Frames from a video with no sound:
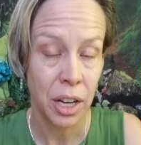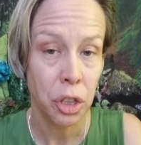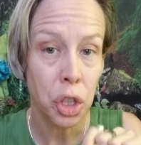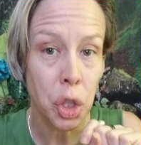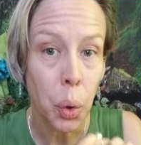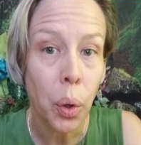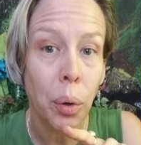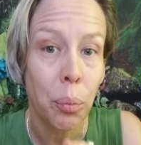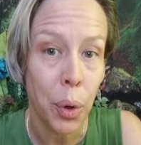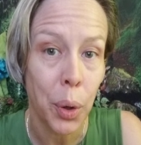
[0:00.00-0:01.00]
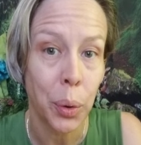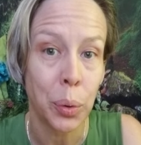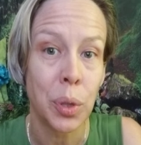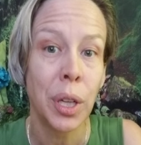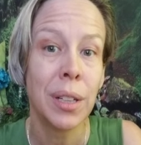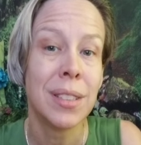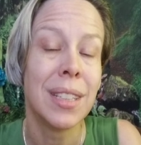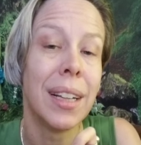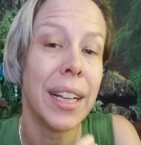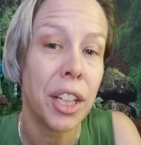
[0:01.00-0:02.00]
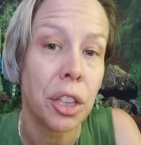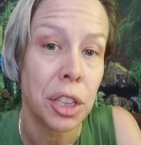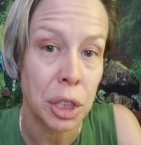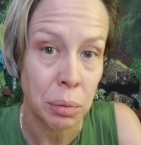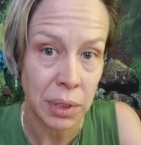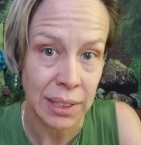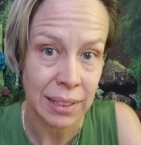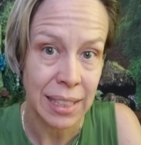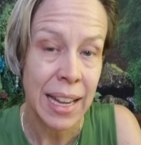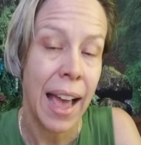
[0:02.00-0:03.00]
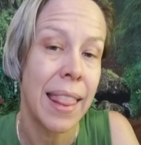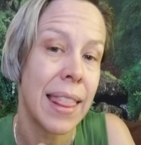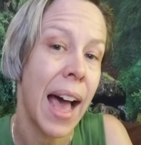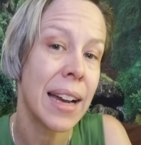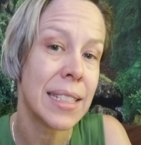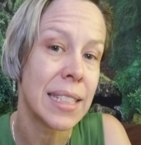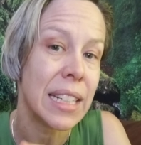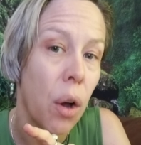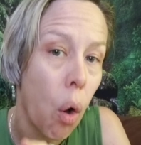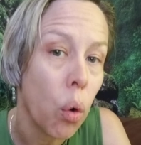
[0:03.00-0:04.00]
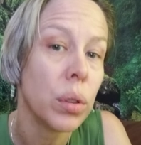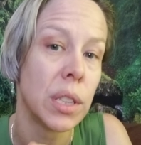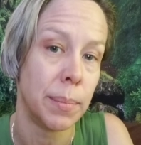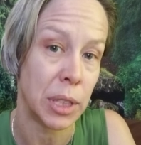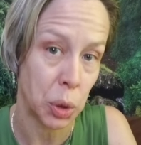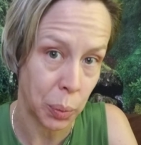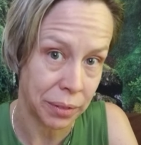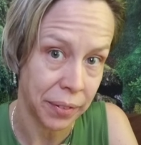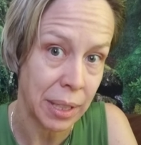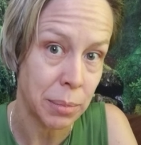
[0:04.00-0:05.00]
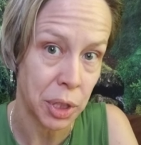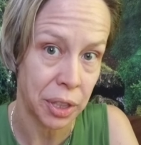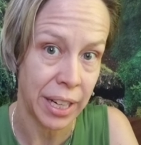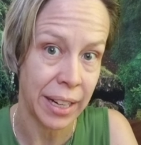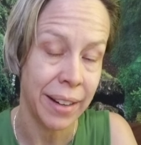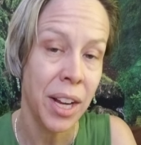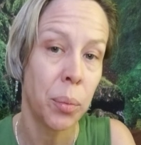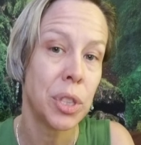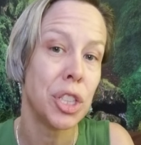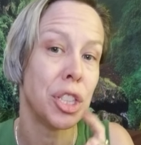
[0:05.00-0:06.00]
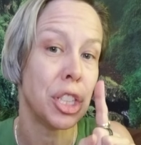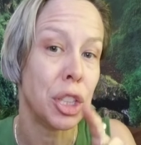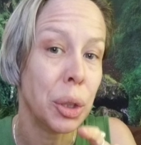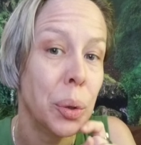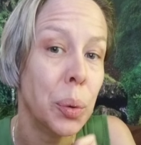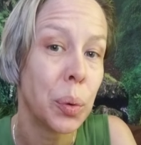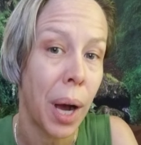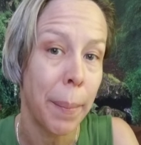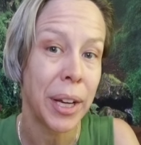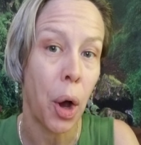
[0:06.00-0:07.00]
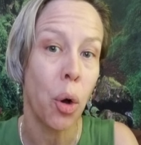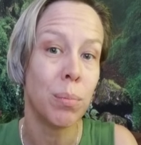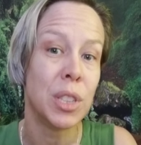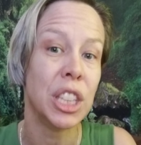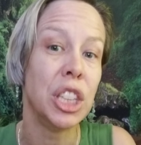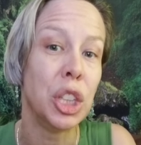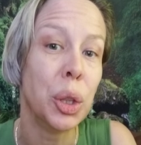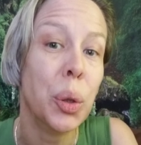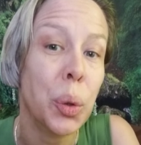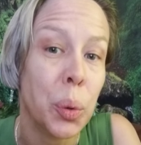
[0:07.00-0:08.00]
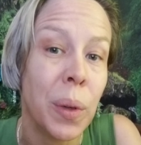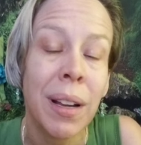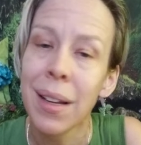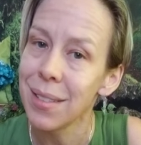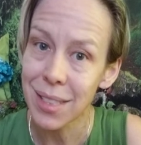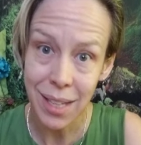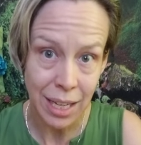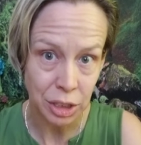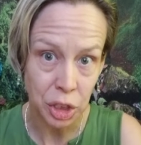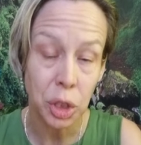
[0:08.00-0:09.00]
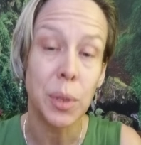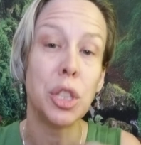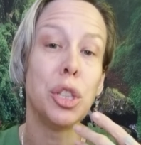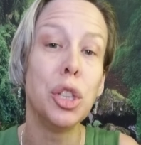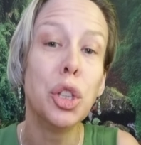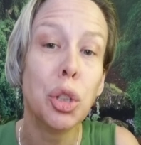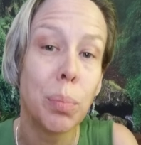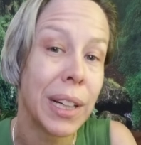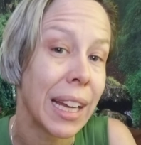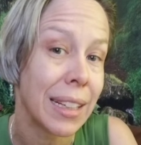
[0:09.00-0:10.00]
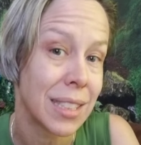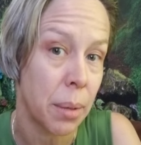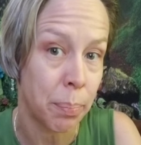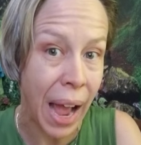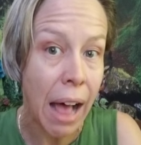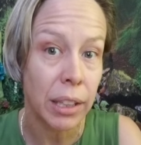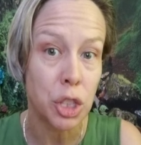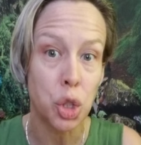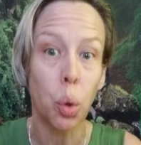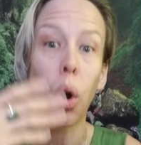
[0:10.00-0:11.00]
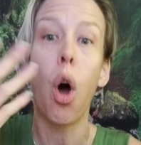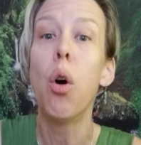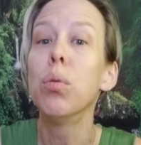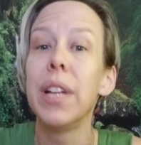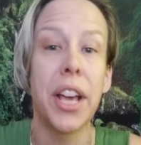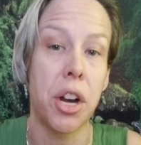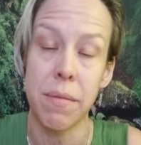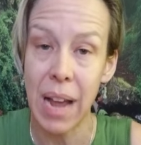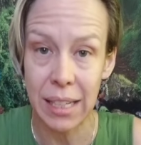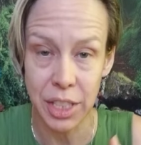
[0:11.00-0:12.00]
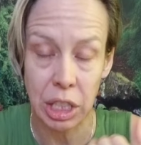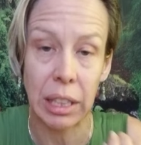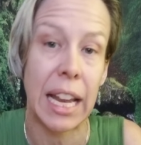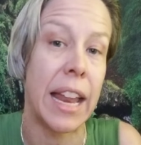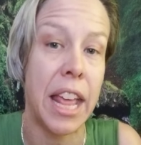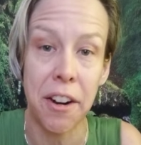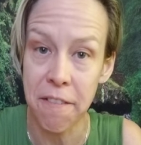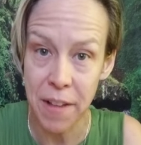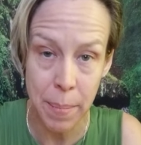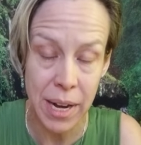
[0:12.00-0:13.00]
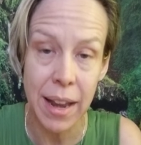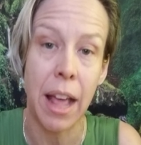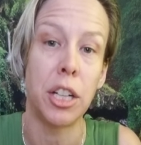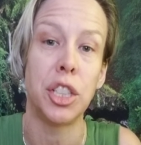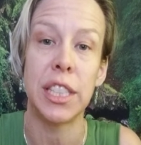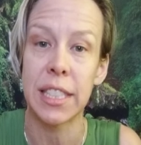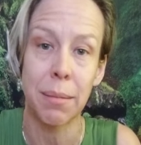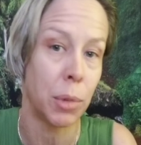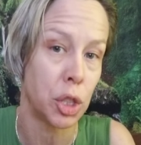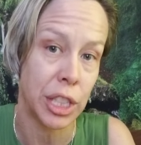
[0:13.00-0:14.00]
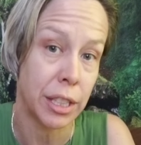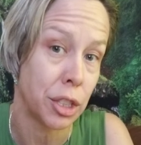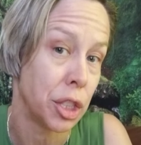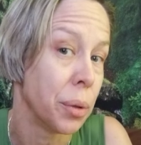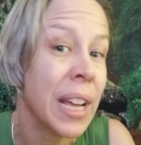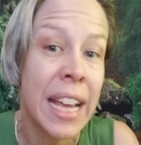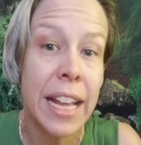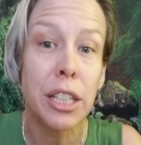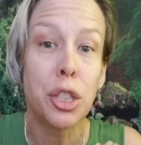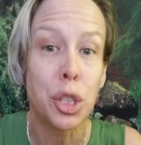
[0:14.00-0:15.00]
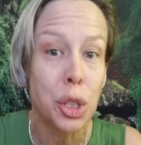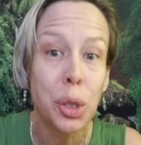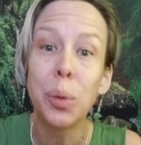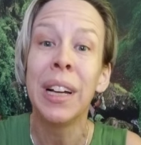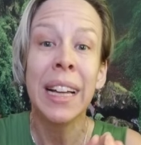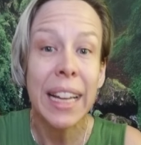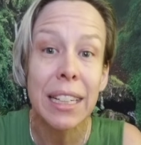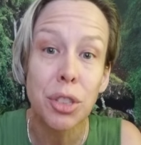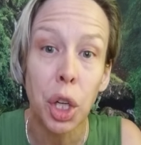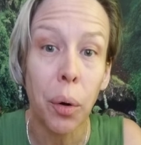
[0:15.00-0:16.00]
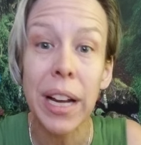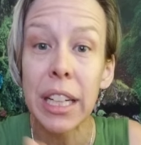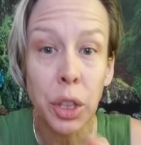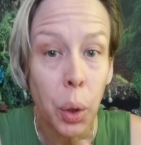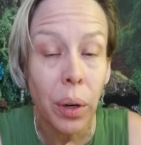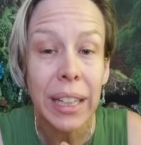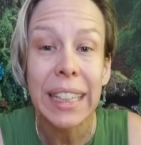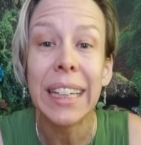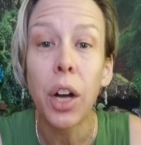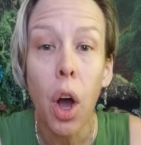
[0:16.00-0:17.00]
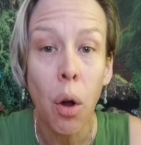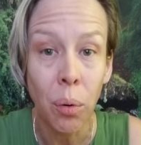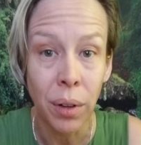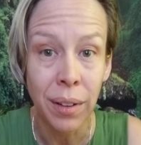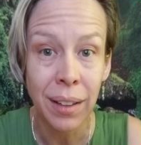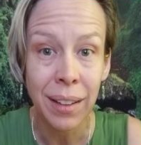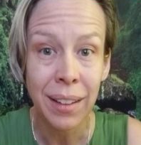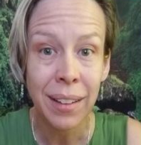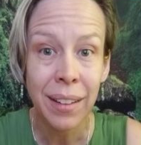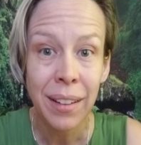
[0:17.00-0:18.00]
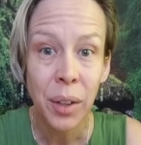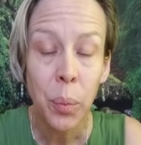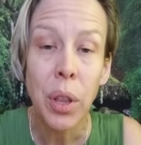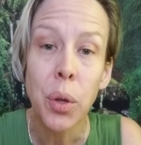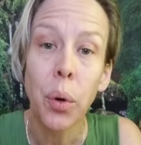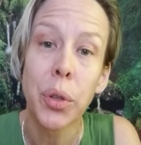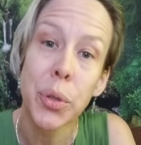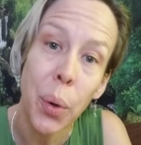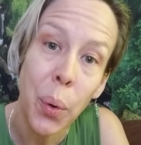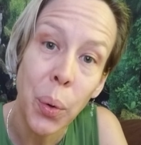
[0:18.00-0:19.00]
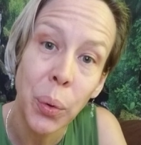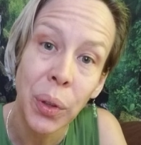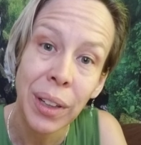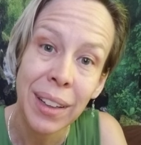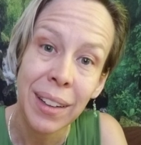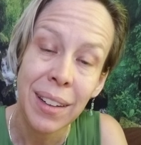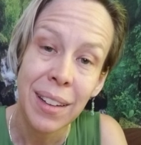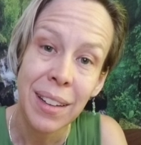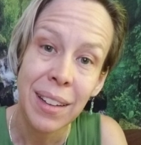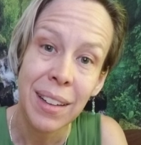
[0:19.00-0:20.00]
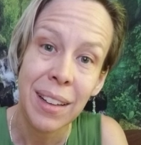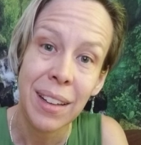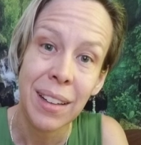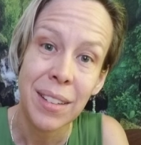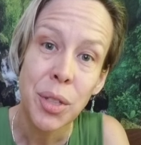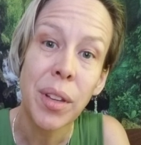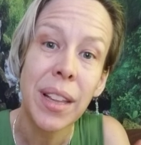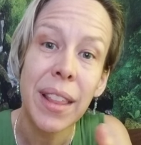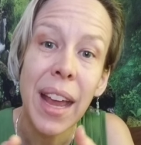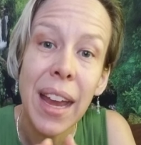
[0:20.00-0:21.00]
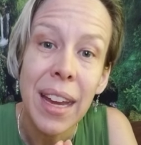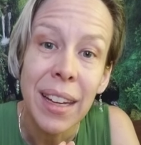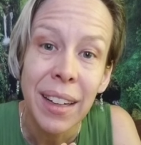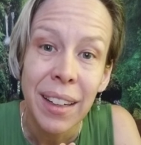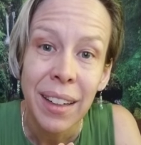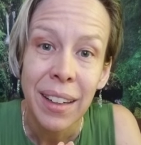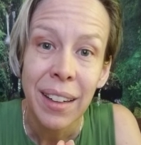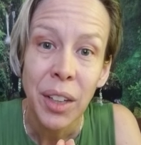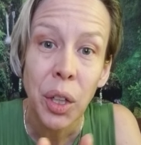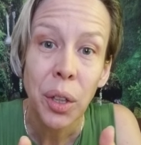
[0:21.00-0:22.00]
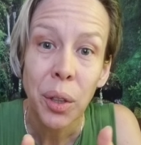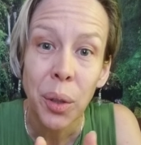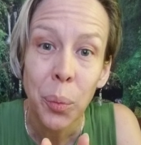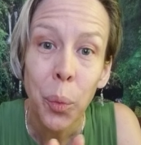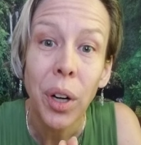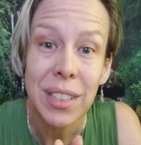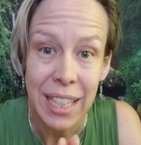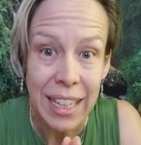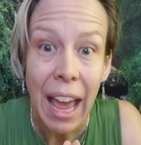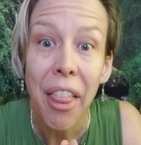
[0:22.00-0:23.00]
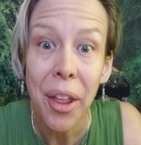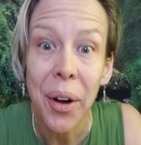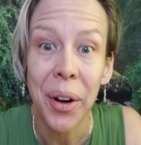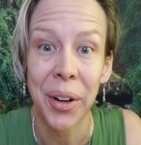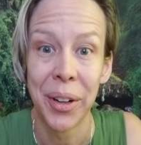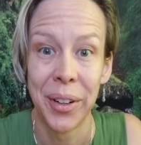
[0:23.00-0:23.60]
your road to inner union. And that is the ultimate twin flame journey, which is you coming home to you, inside you. It's you bringing into balance your own inner masculine and inner feminine energies and merging the two. It is you integrating your ego with your soul so that they work together.